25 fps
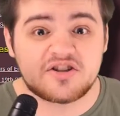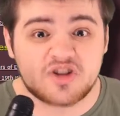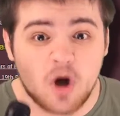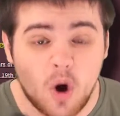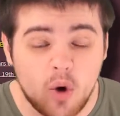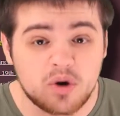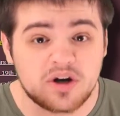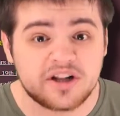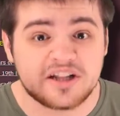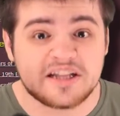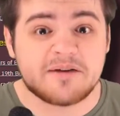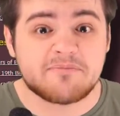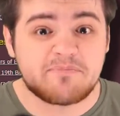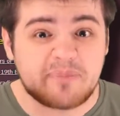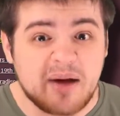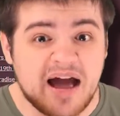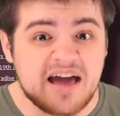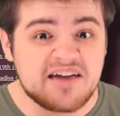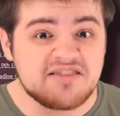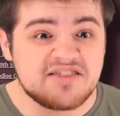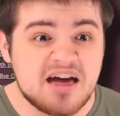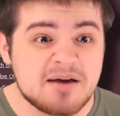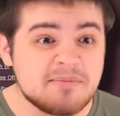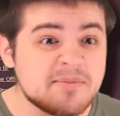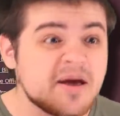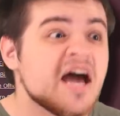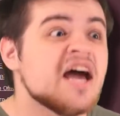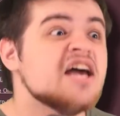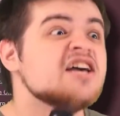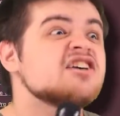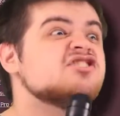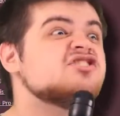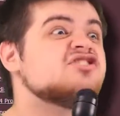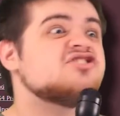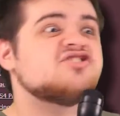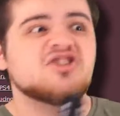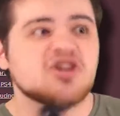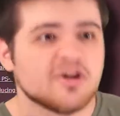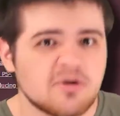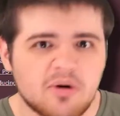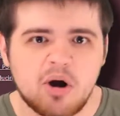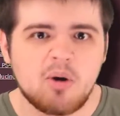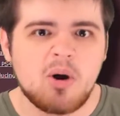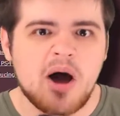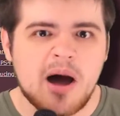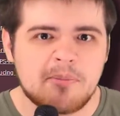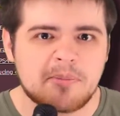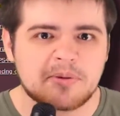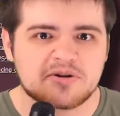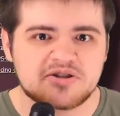totally buy them zero
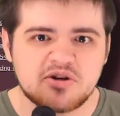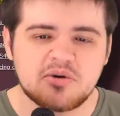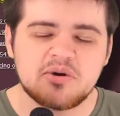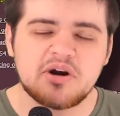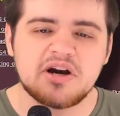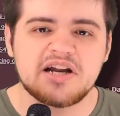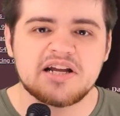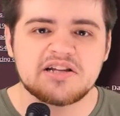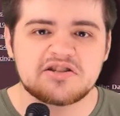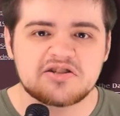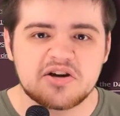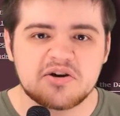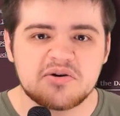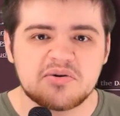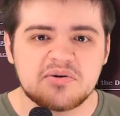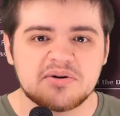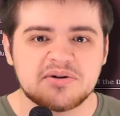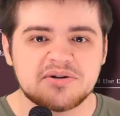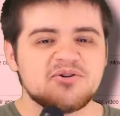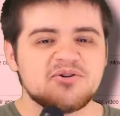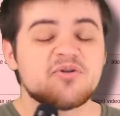opportunity to?